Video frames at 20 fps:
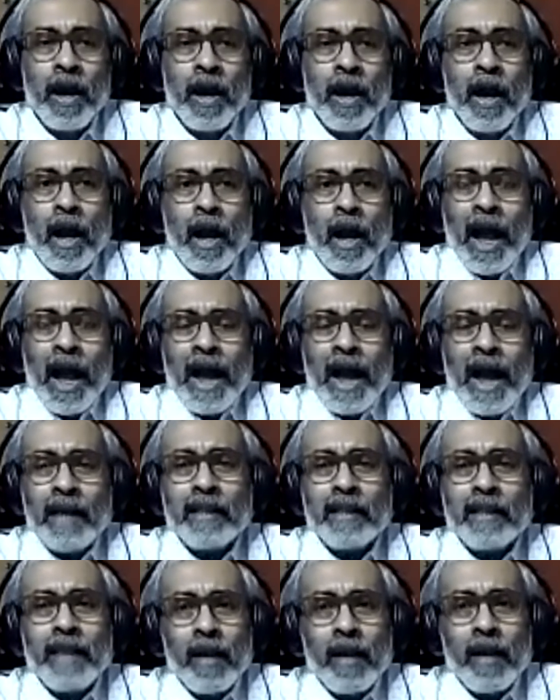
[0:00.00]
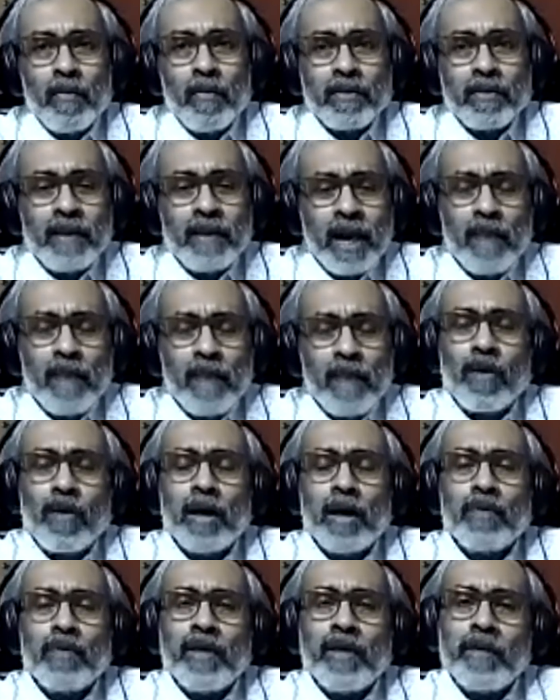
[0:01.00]
and they, their work
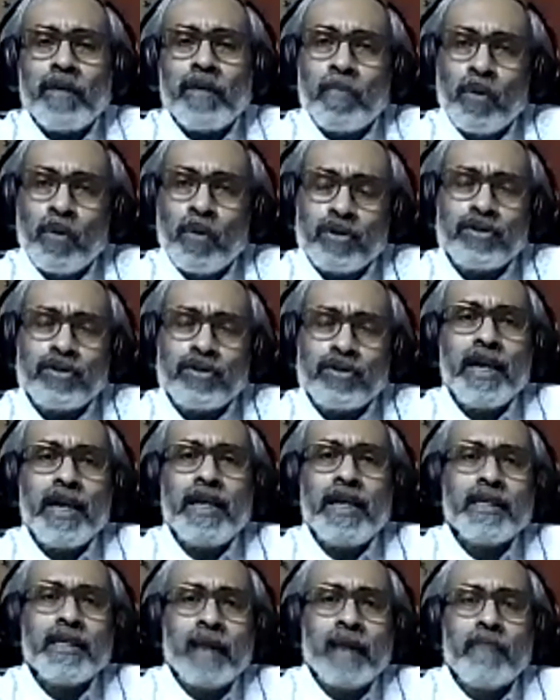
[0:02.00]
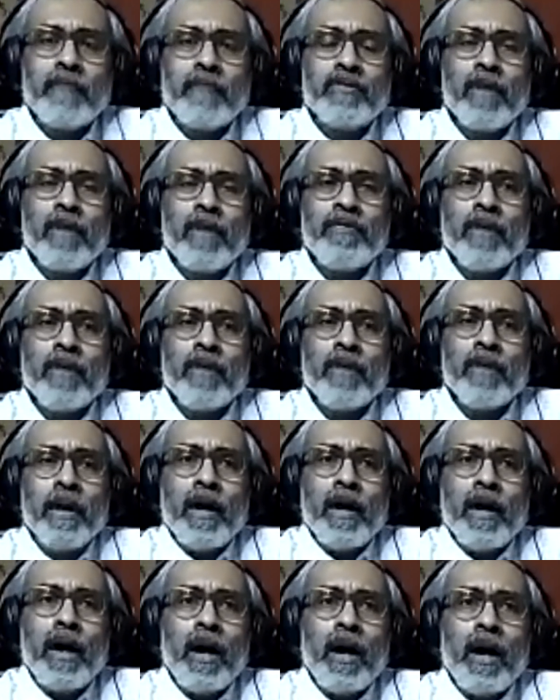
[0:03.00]
were mostly in terms of uh,